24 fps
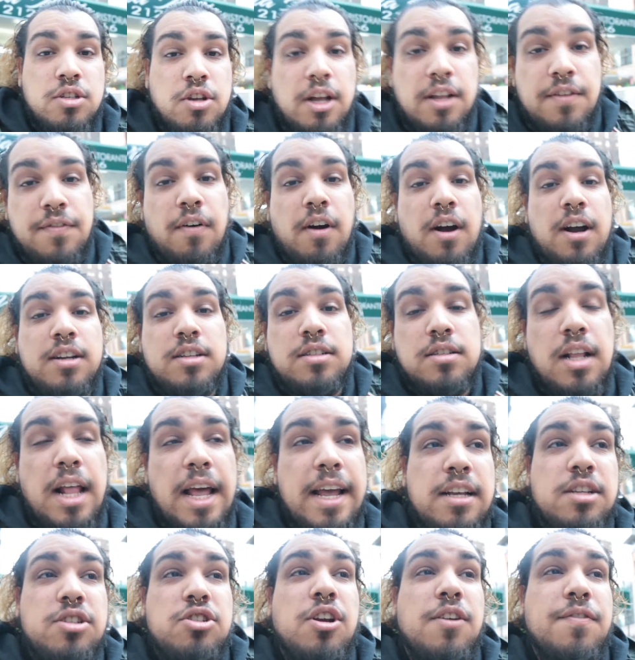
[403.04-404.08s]
So as far as
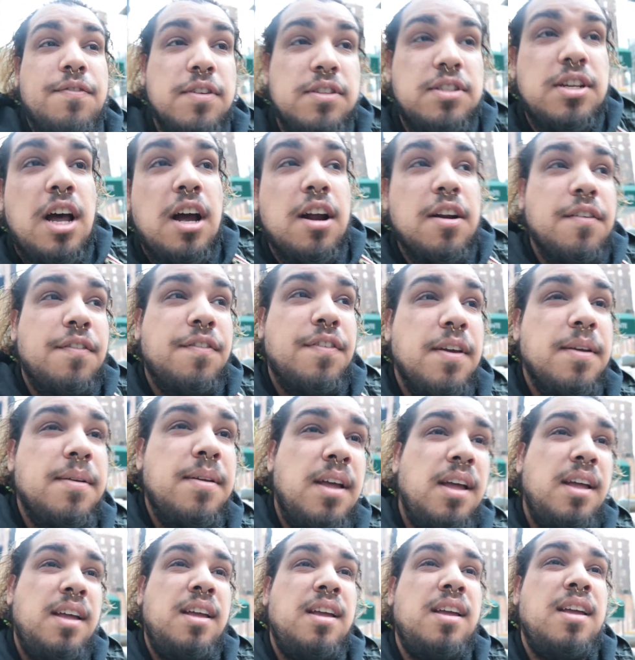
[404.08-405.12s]
like street photography,
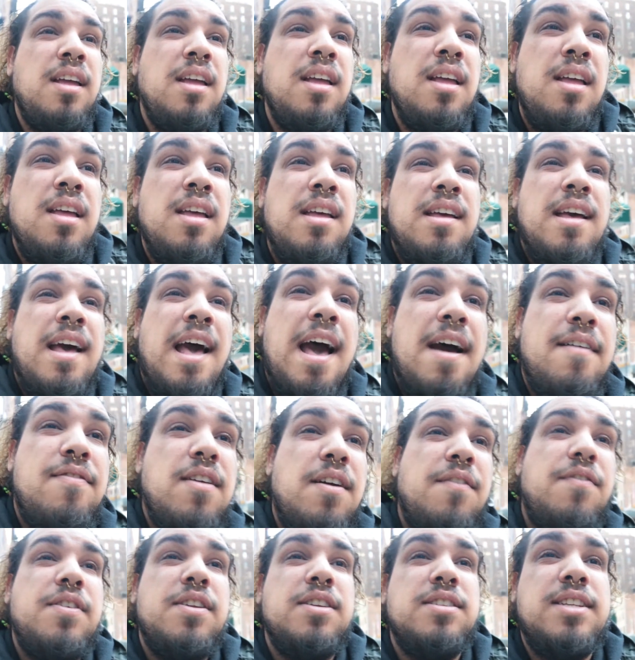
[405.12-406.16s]

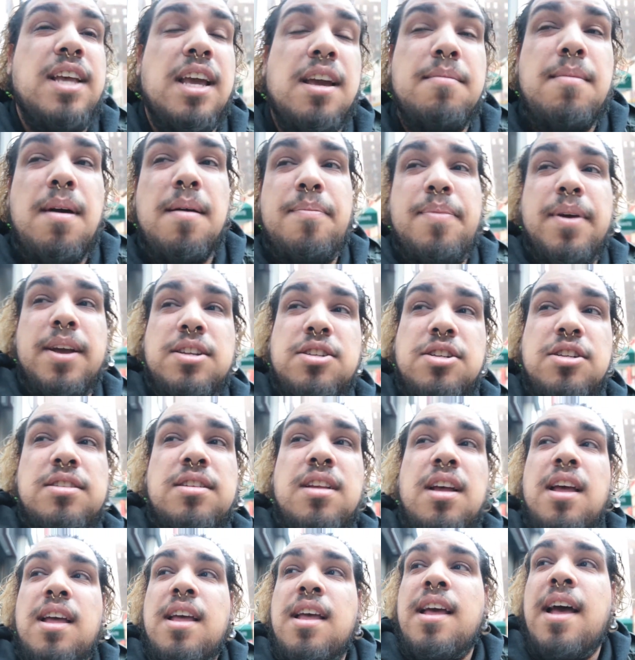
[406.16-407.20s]
after I finish taking my
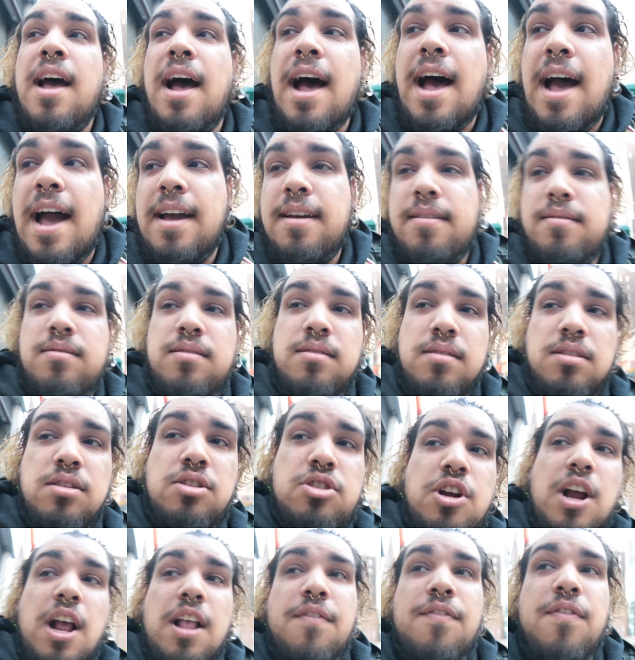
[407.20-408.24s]
pictures, I
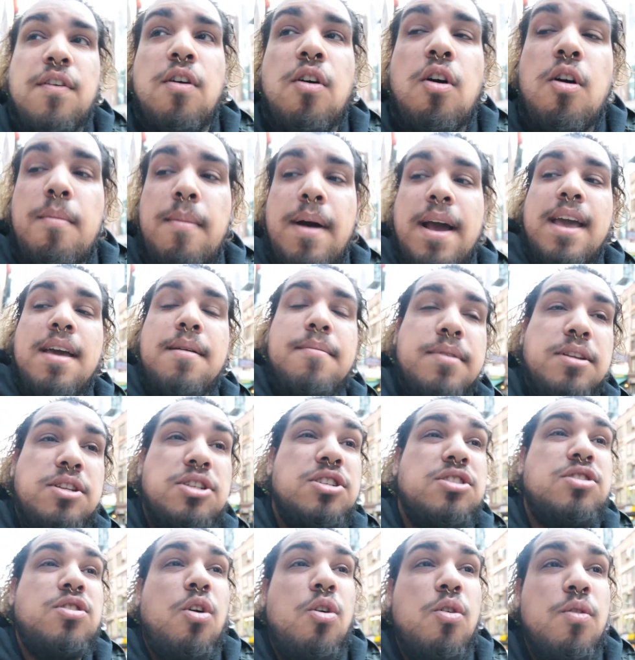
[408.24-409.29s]
transfer all my
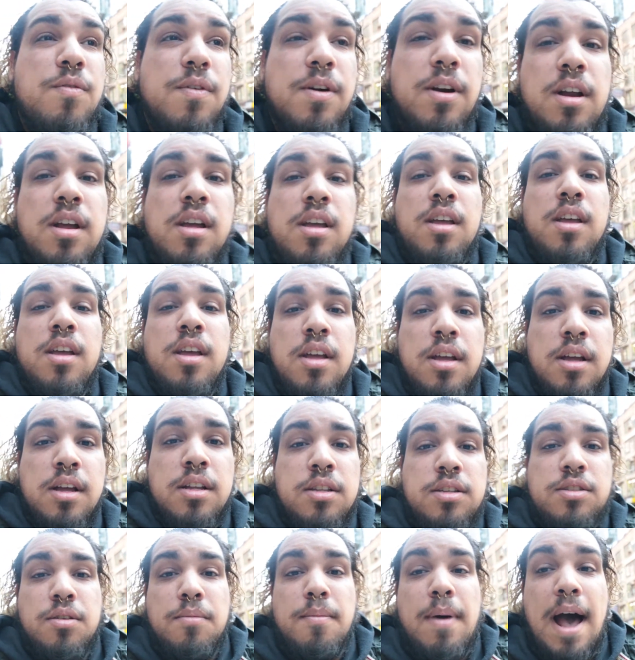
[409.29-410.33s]
images over
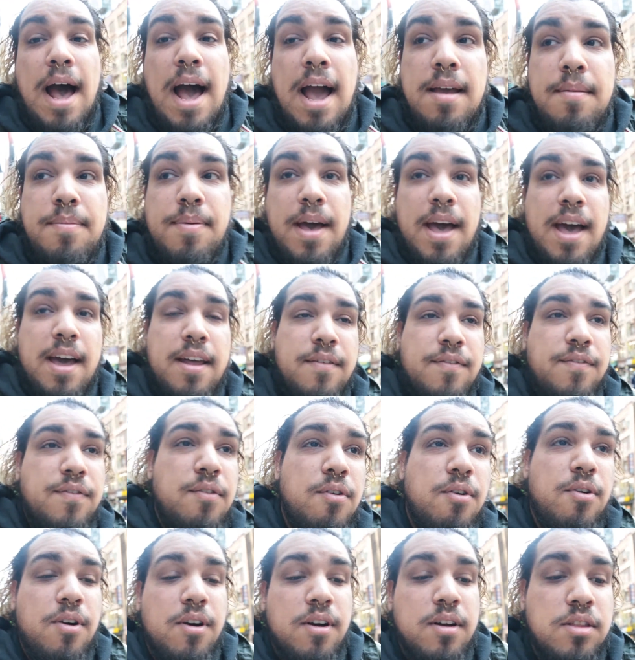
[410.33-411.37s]
to my iPad
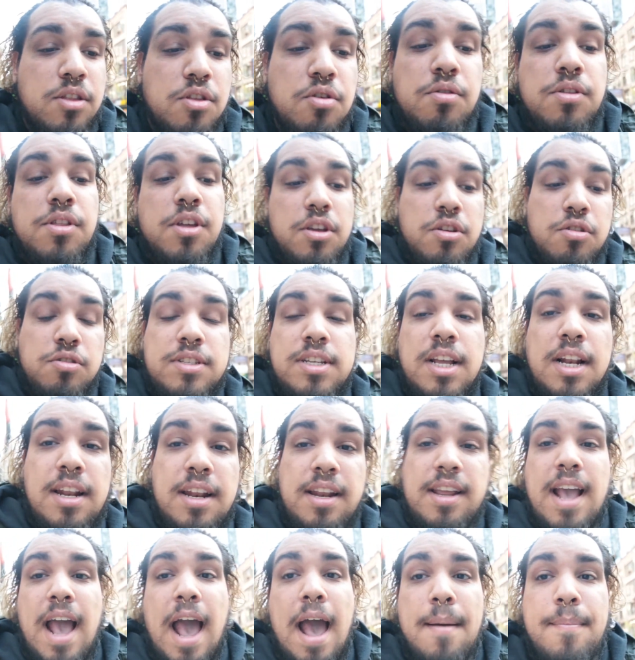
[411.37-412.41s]
through the
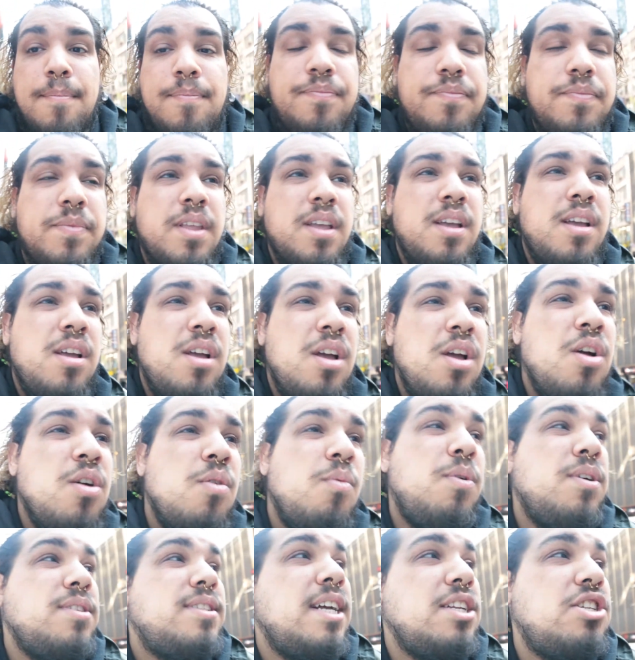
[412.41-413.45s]
utility app.
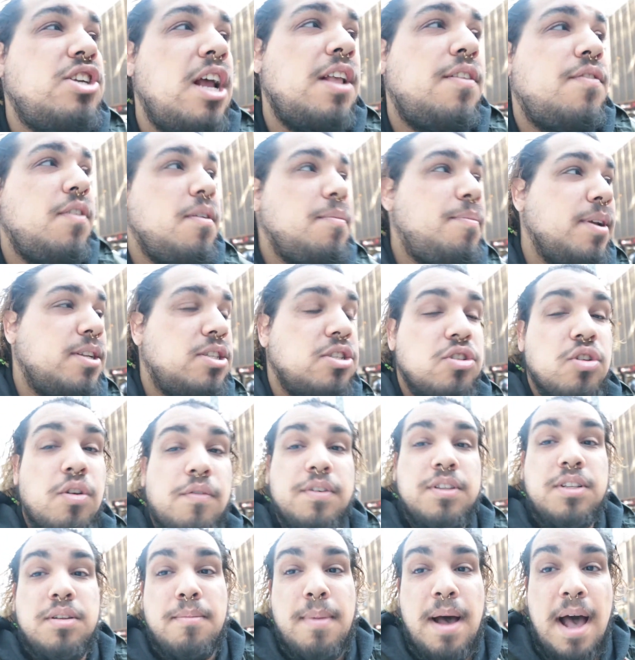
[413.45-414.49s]
Once I transfer the pictures
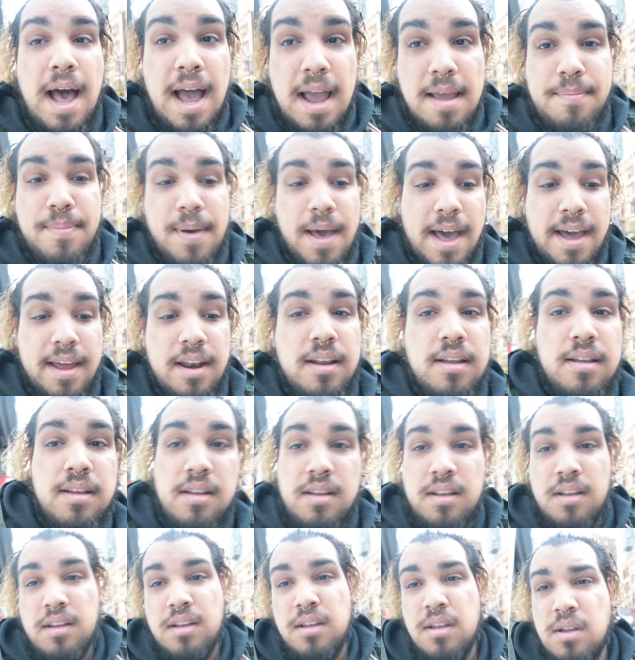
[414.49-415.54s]
over to my iPad,
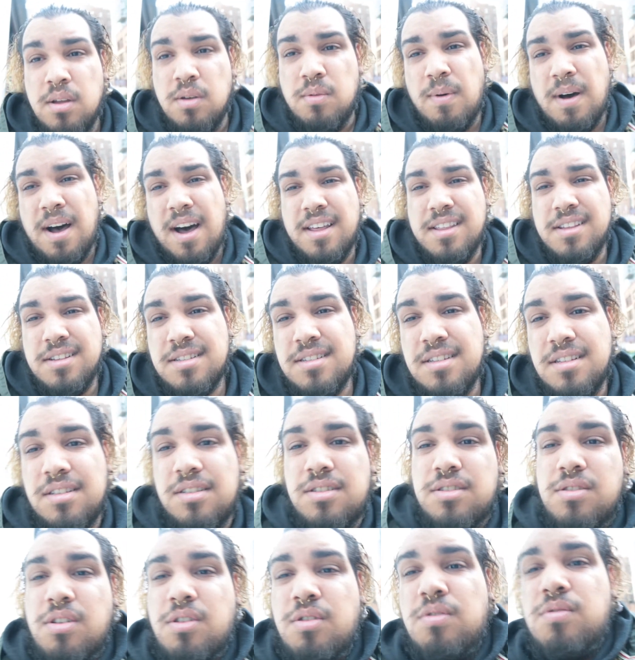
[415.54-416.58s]
wow, this is
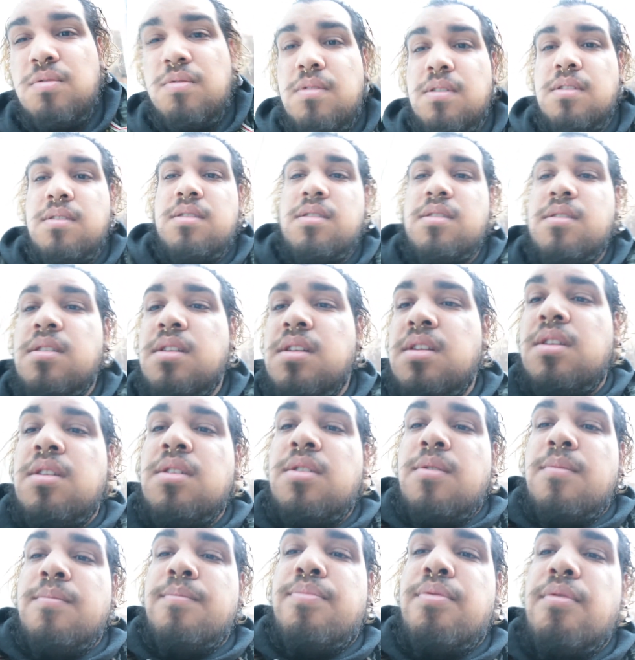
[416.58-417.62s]
so
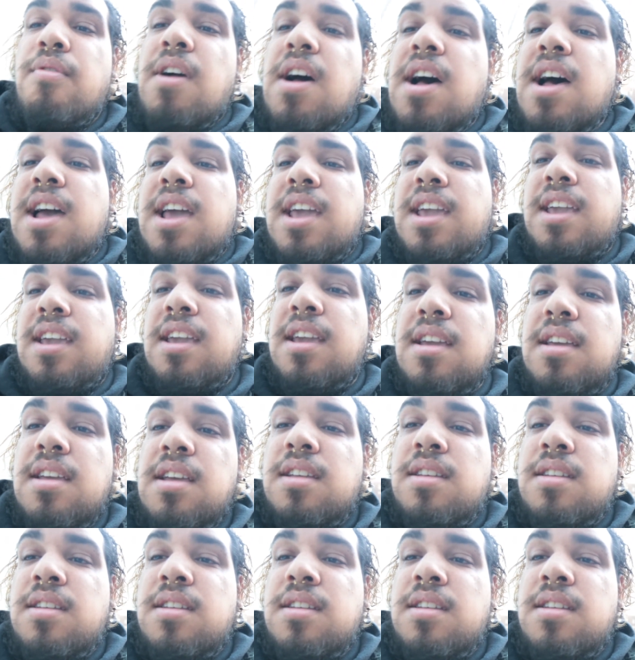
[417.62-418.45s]
bright.